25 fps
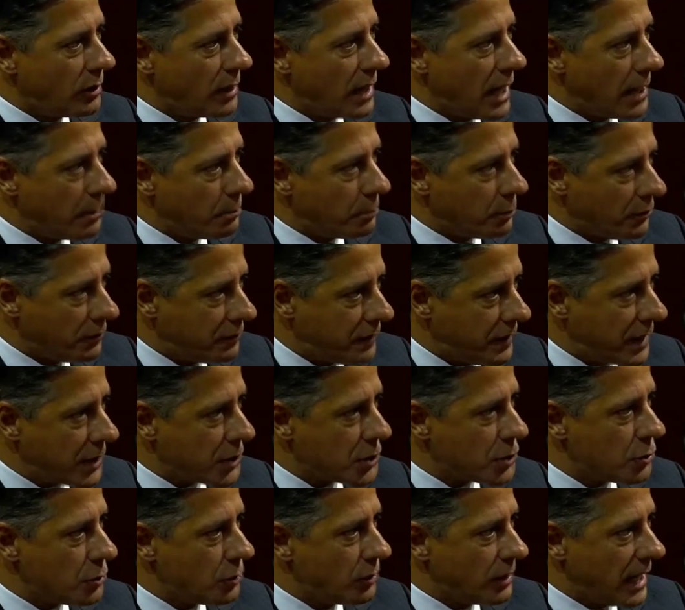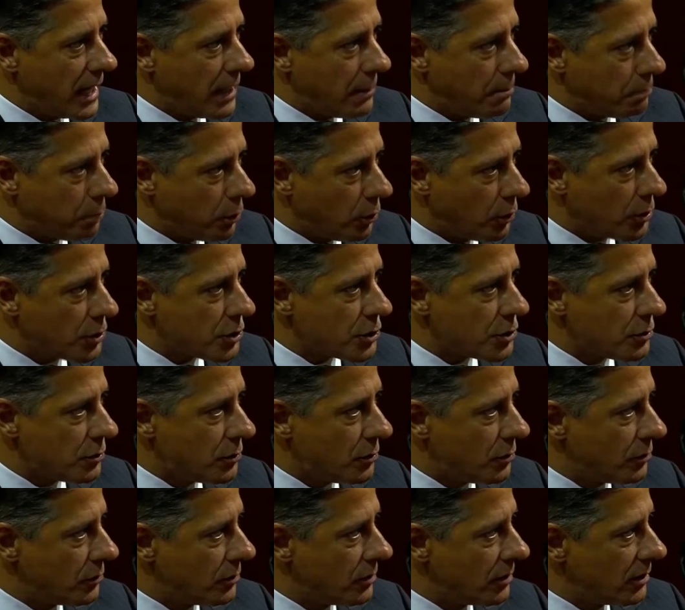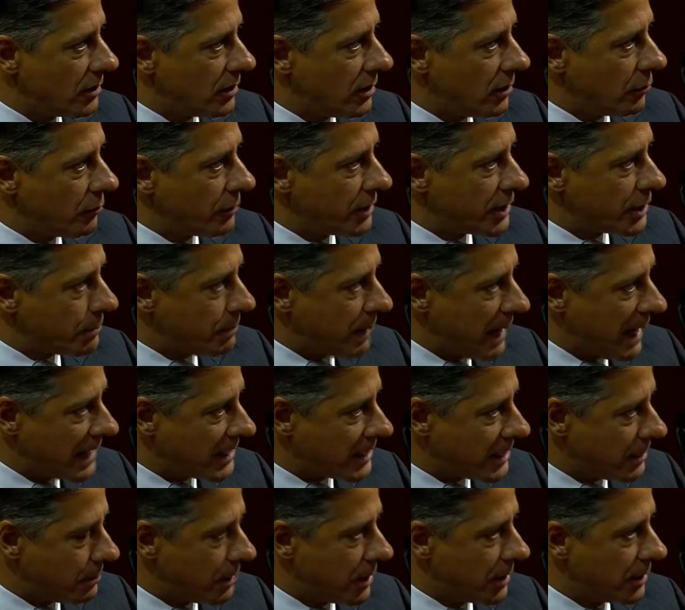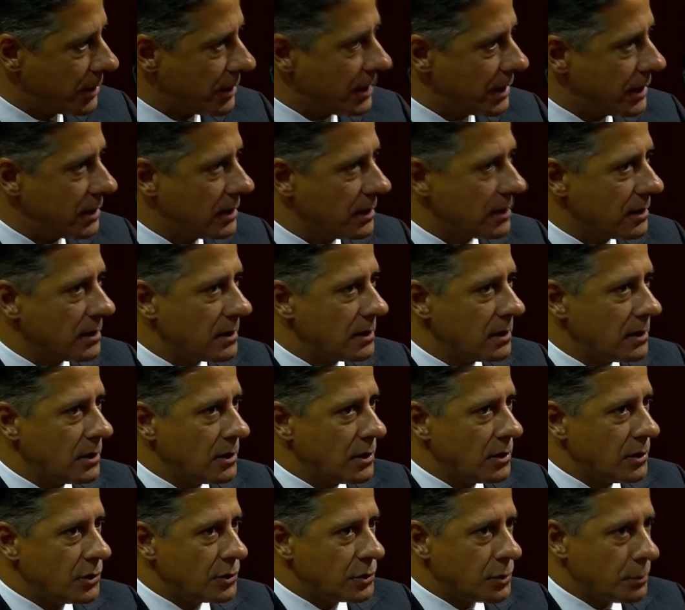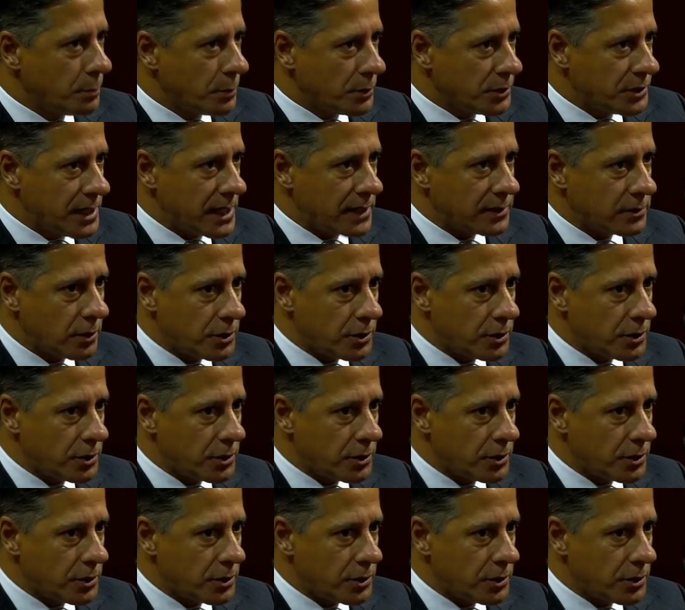a professional, a personal responsibility to protect our